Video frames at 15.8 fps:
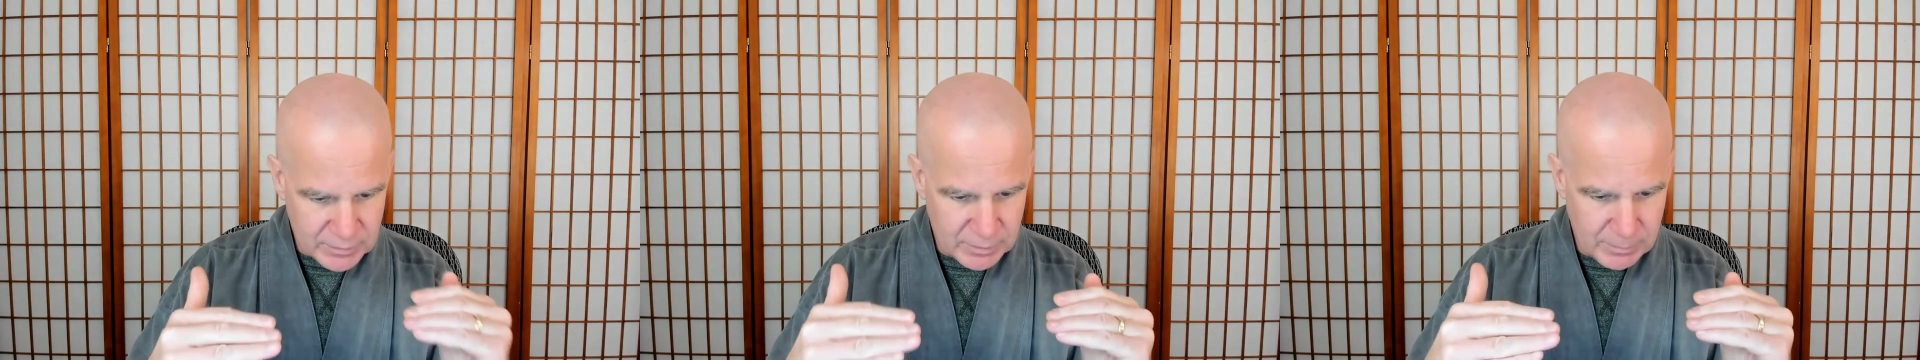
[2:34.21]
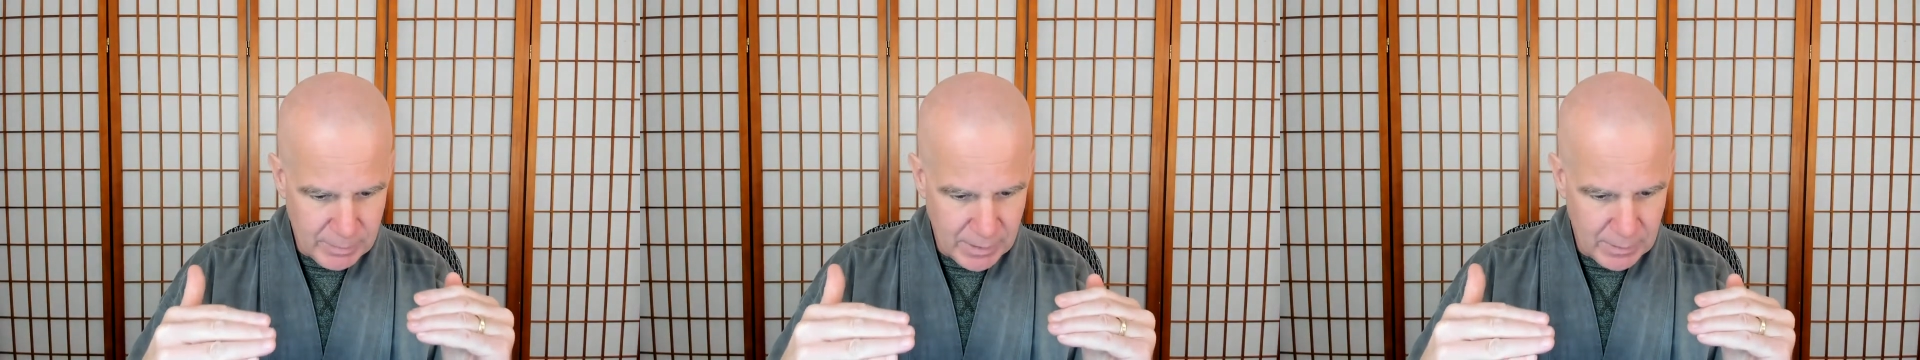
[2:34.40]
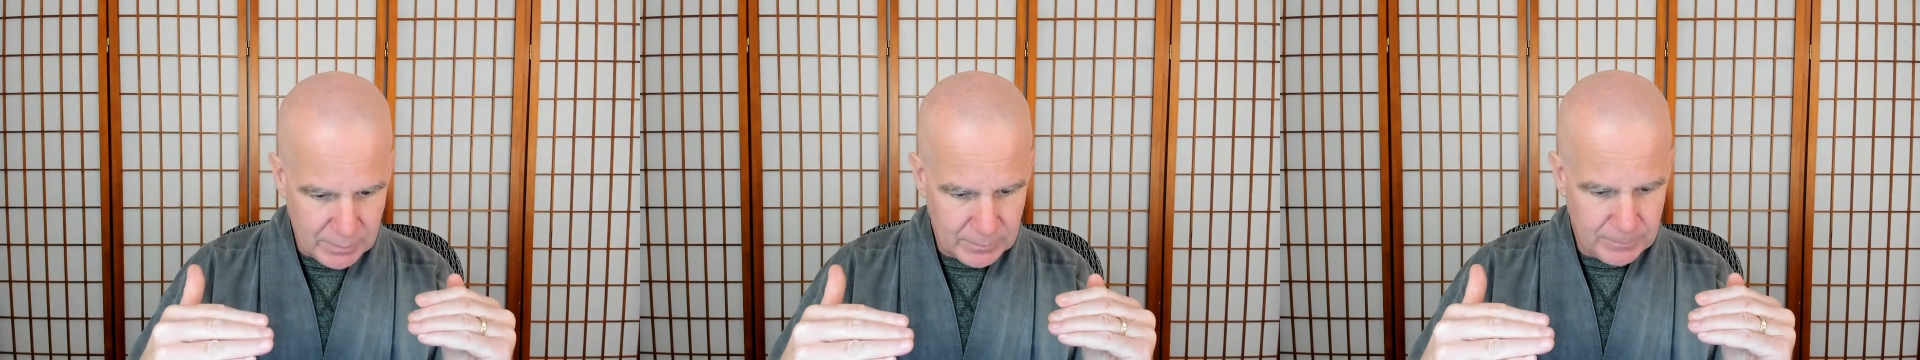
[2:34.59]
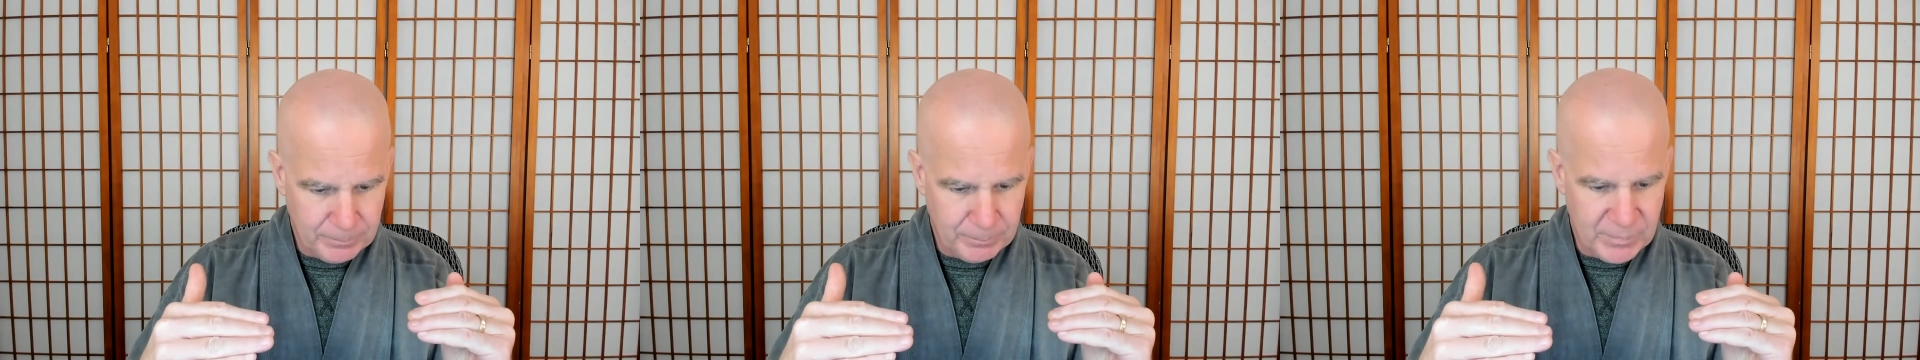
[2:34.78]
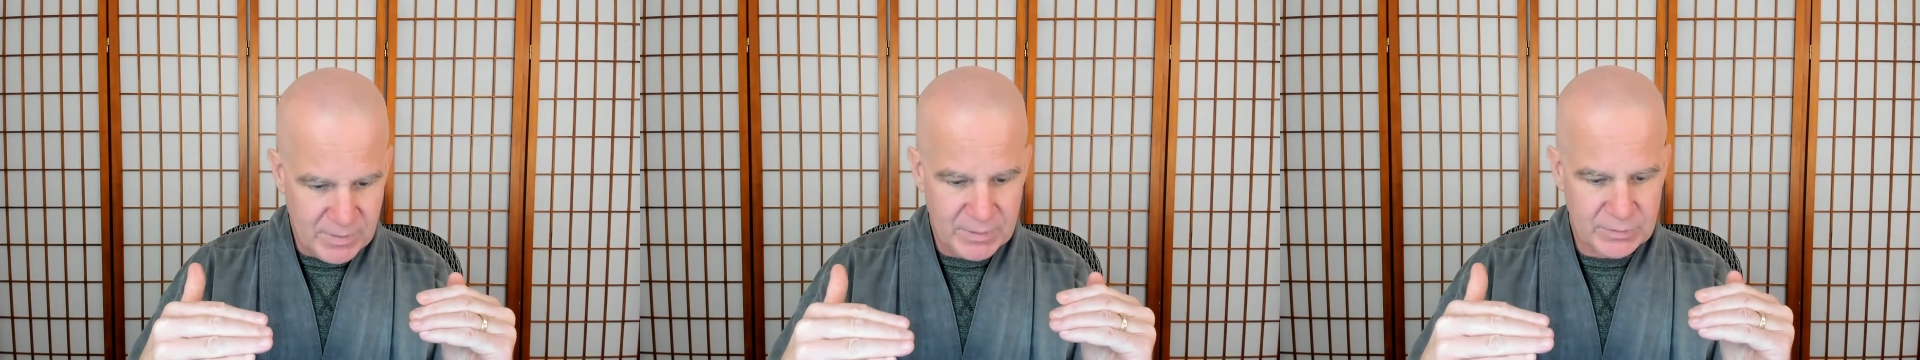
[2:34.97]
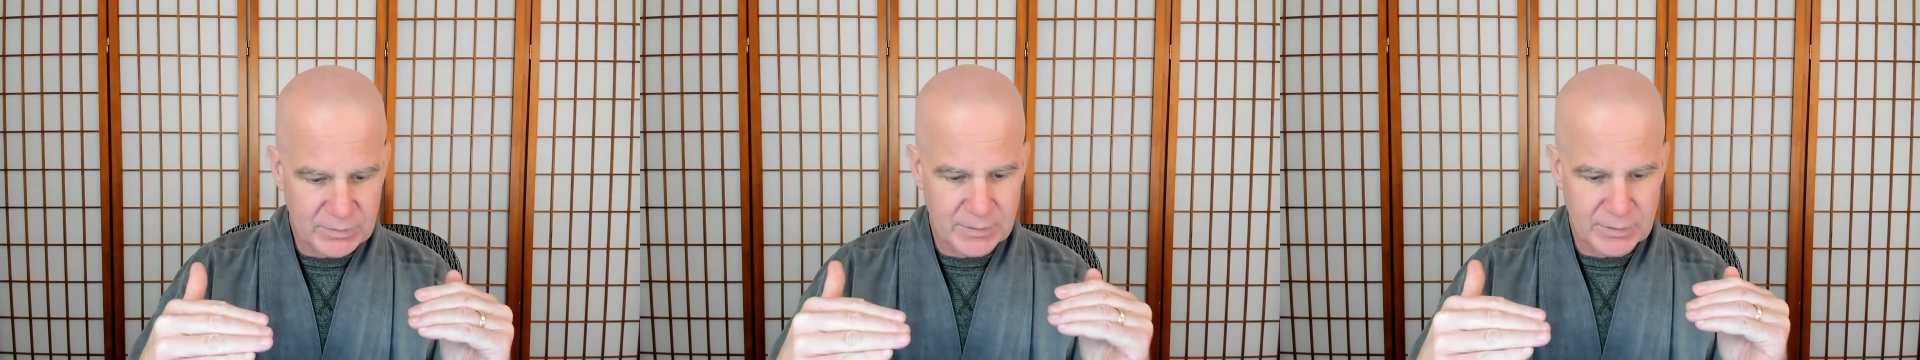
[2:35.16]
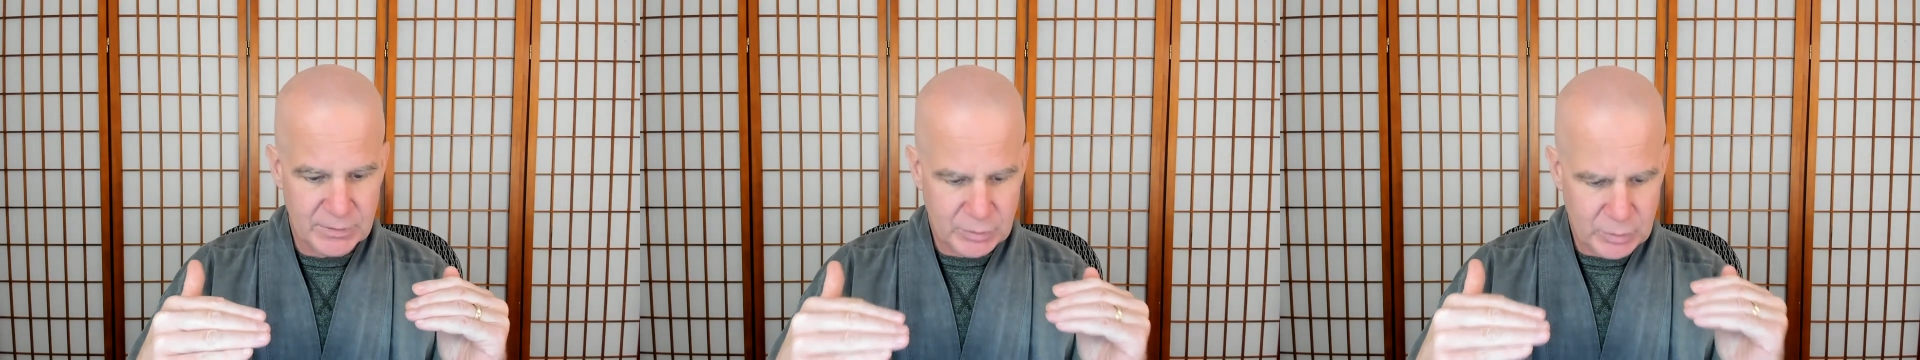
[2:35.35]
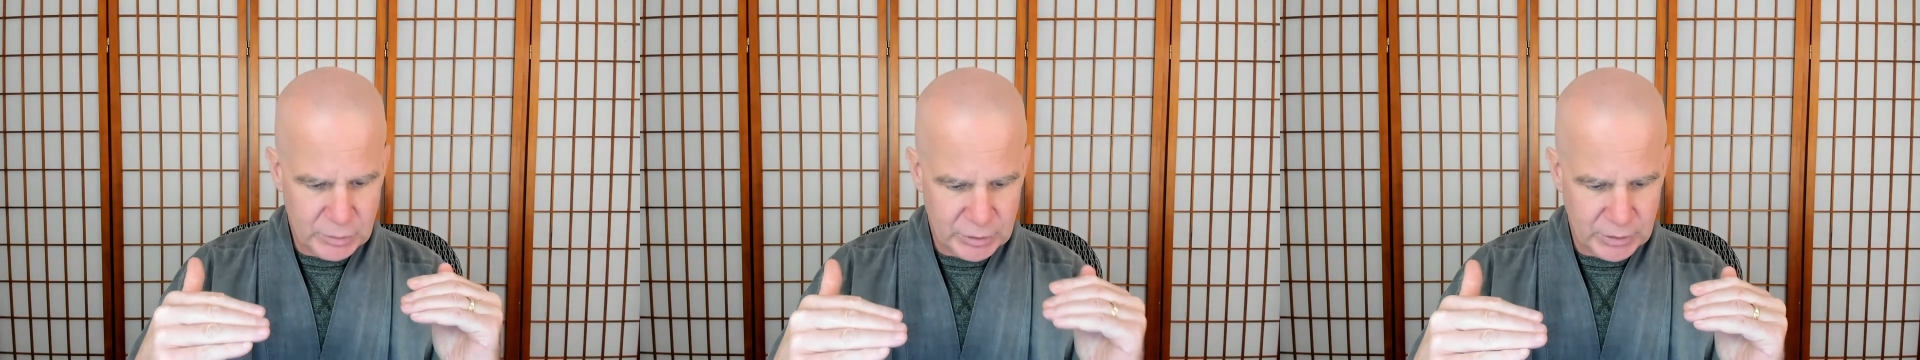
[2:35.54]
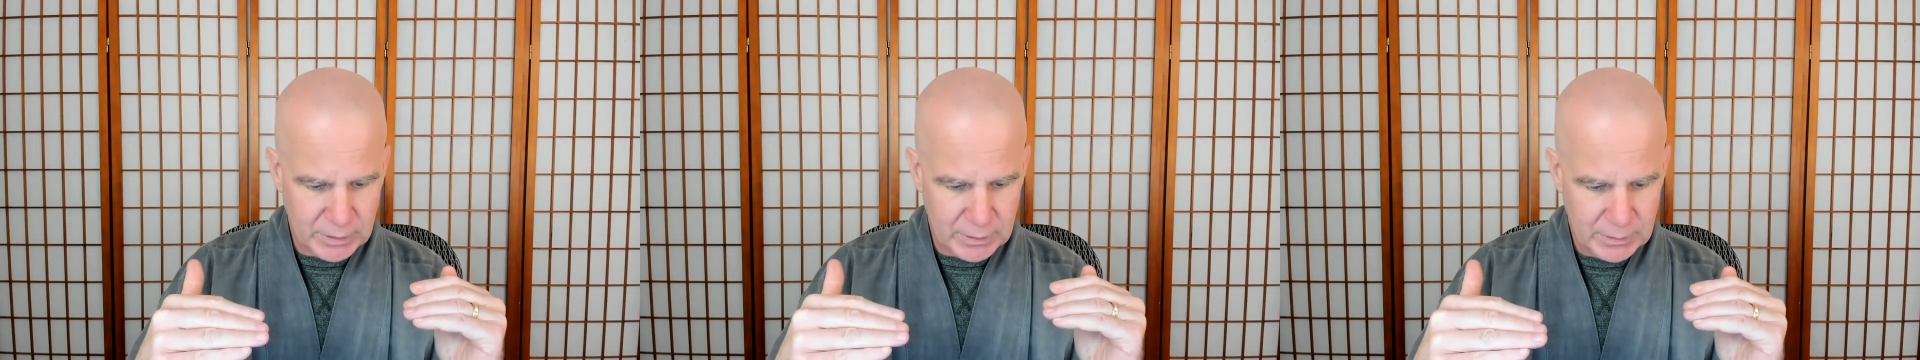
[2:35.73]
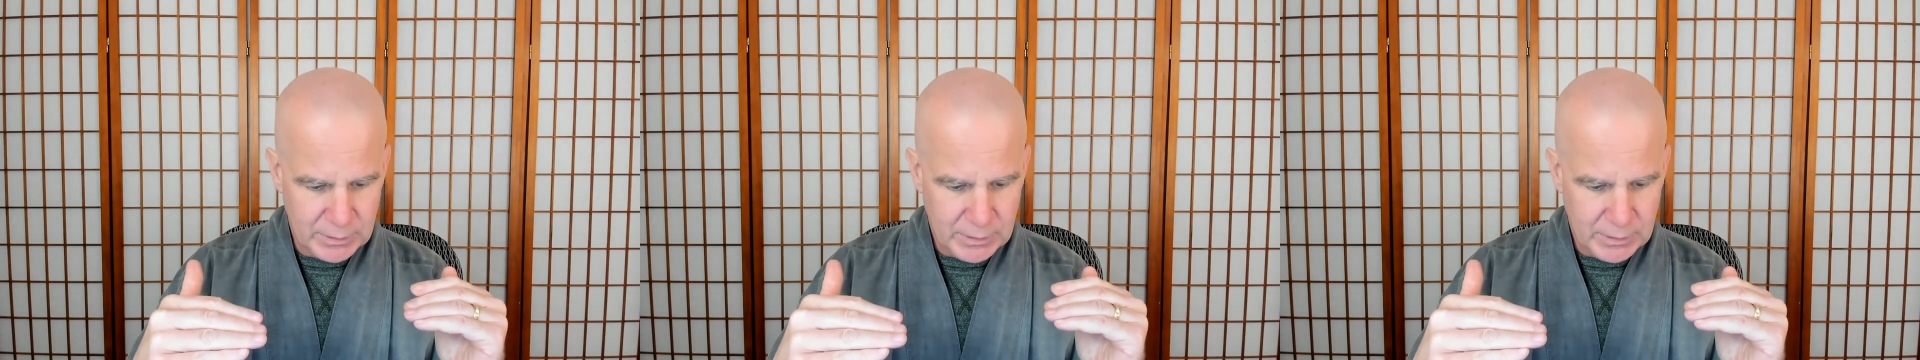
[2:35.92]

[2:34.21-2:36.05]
about this in the sutra.